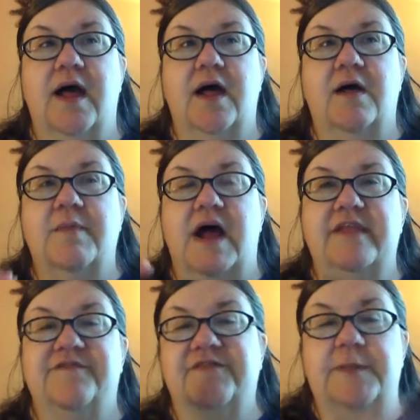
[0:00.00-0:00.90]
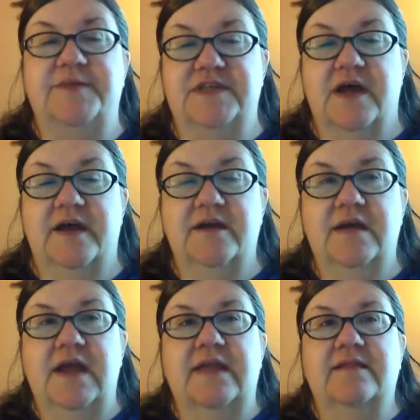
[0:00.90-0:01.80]
the flip side,
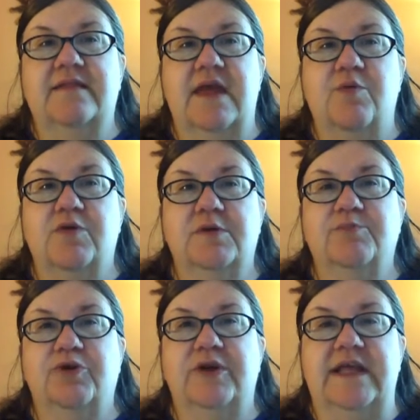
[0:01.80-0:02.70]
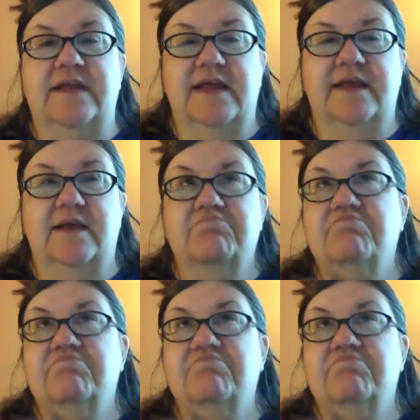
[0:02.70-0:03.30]
they were pretty, like,